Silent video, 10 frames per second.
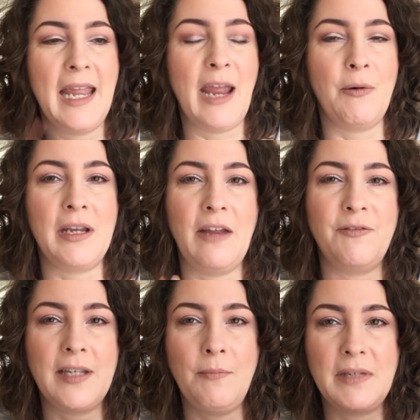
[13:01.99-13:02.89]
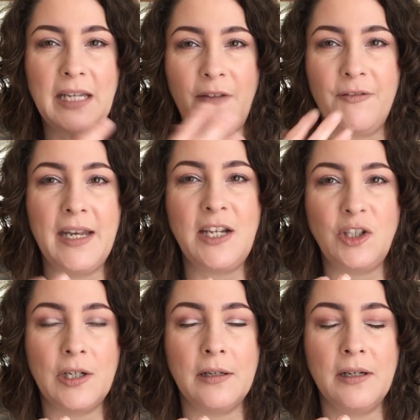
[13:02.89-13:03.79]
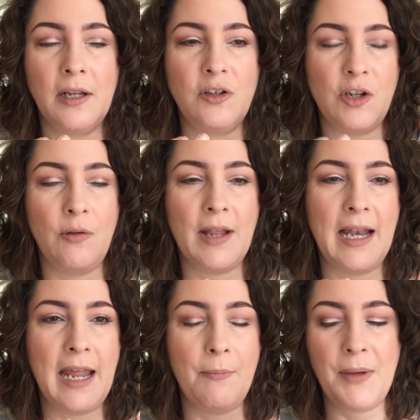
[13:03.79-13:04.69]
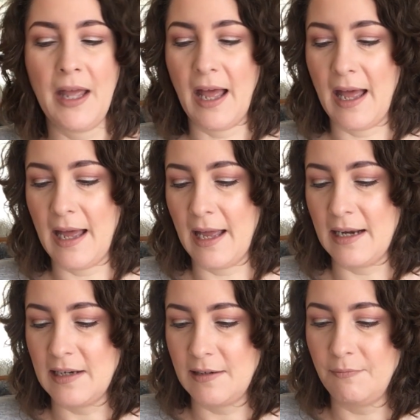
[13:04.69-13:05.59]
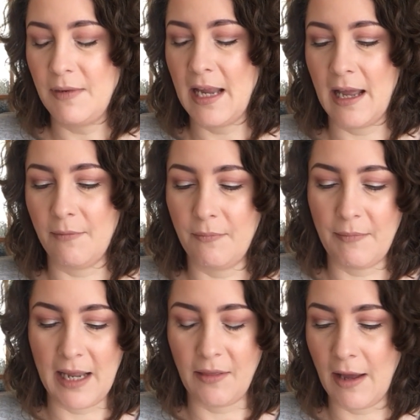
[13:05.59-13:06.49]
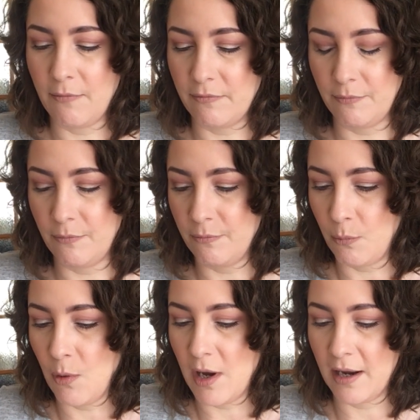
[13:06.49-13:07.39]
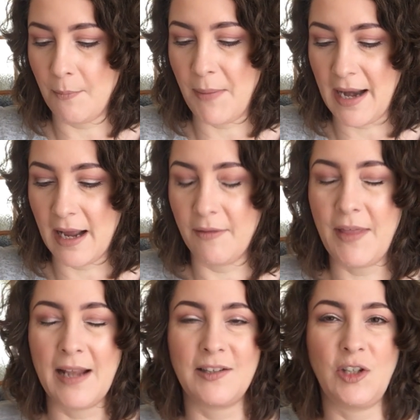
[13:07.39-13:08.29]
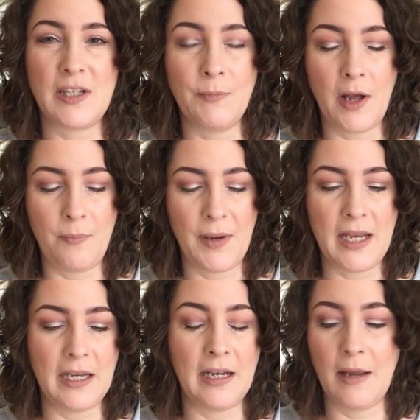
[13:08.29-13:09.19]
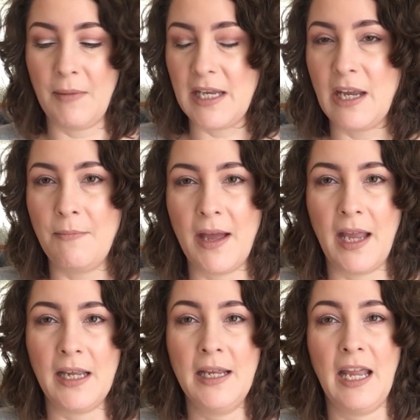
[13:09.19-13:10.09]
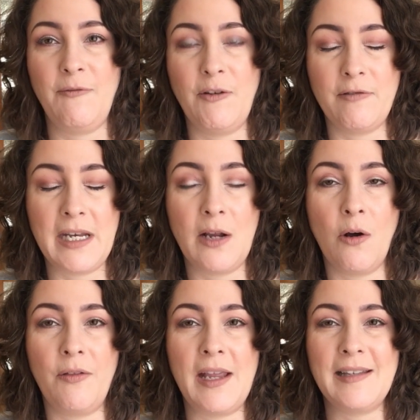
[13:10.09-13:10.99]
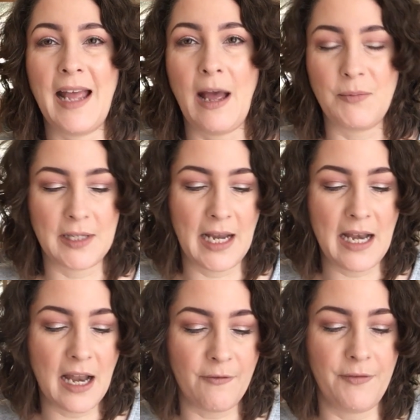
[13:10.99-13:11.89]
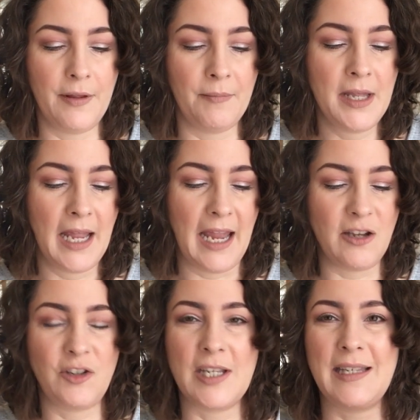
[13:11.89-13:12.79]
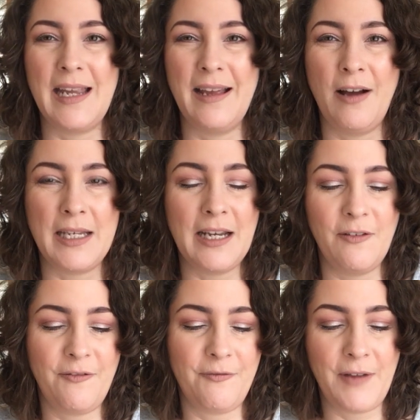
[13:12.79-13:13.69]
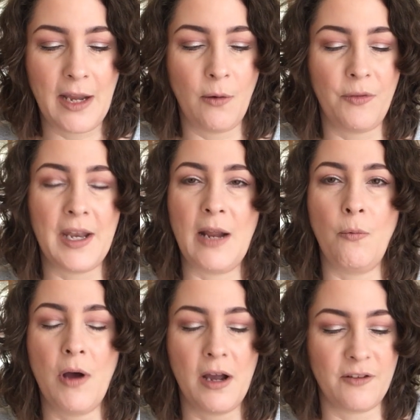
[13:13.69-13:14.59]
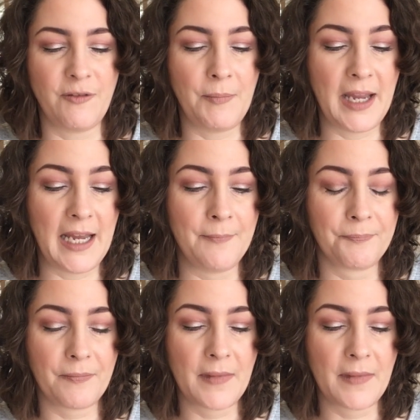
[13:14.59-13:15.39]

It would give some definition to the lip and, yeah, make that work better. That's just my opinion. I mean, you may, if you've already got these, absolutely love them. It just, I didn't feel that it worked for me.